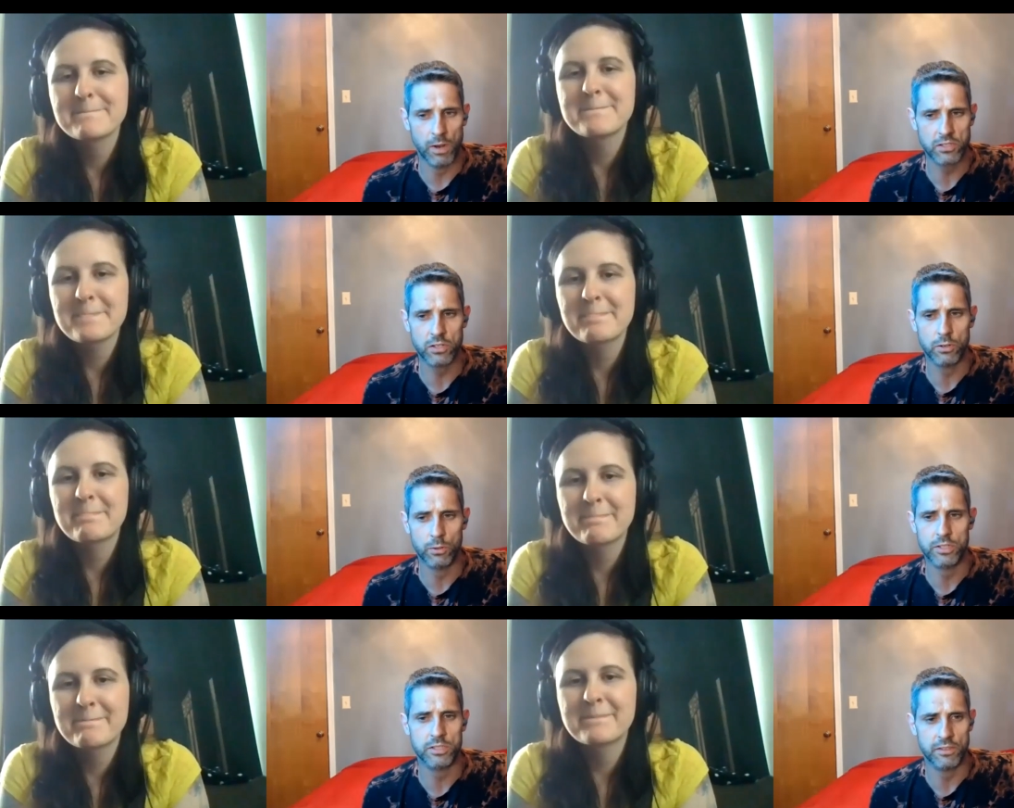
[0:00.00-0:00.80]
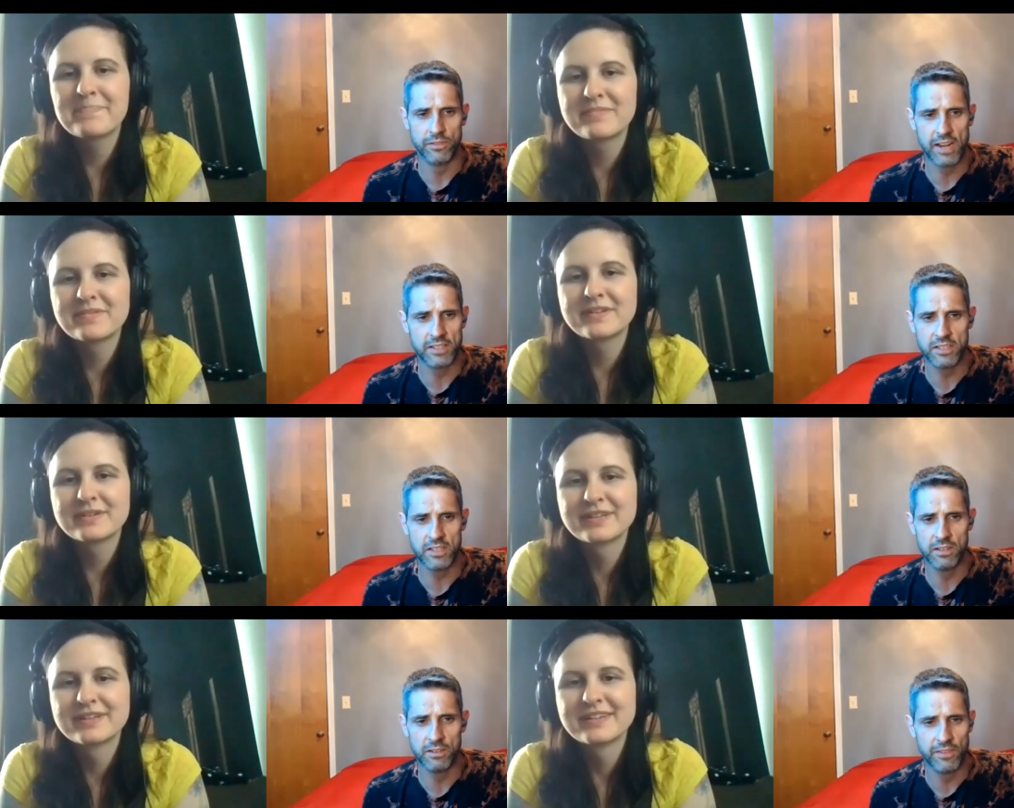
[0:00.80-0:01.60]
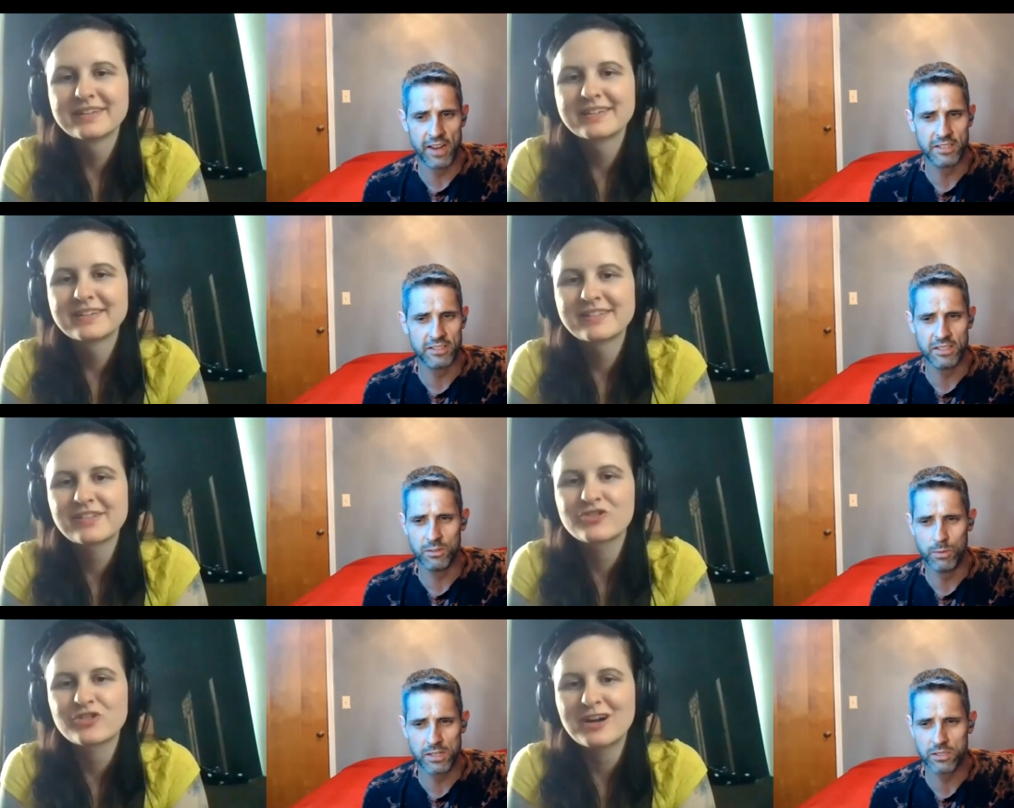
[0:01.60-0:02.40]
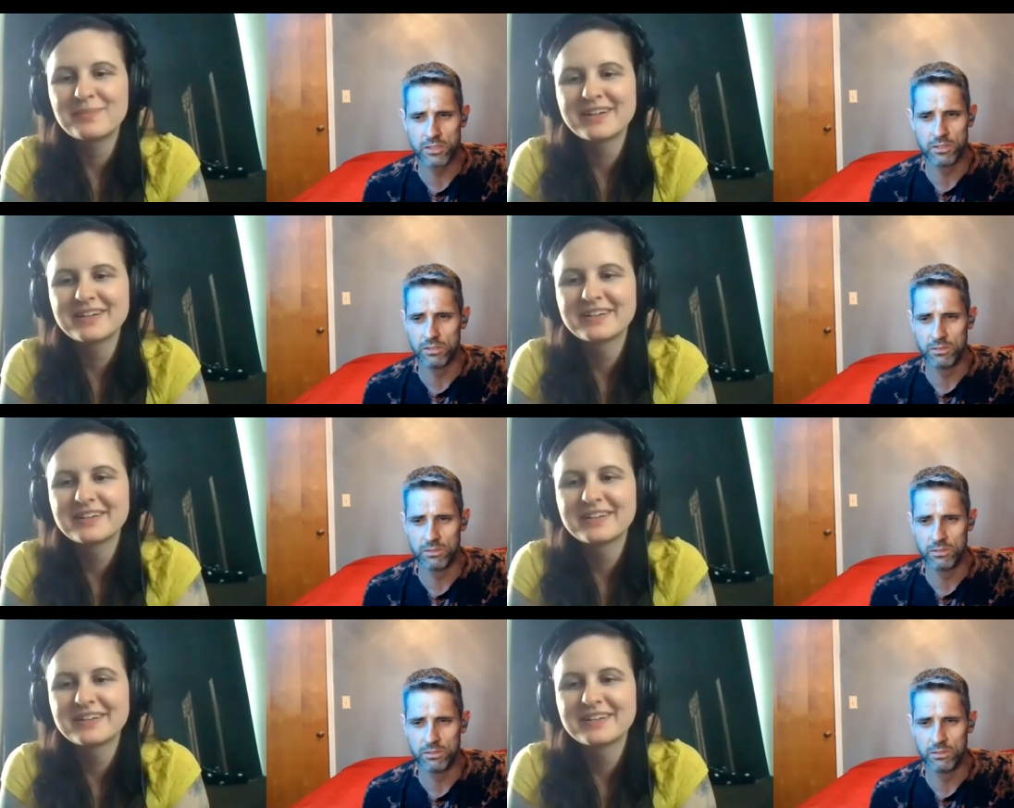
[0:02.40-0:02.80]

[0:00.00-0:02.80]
Speaker 1: western, or is this a fantasy, a fantasy Drama.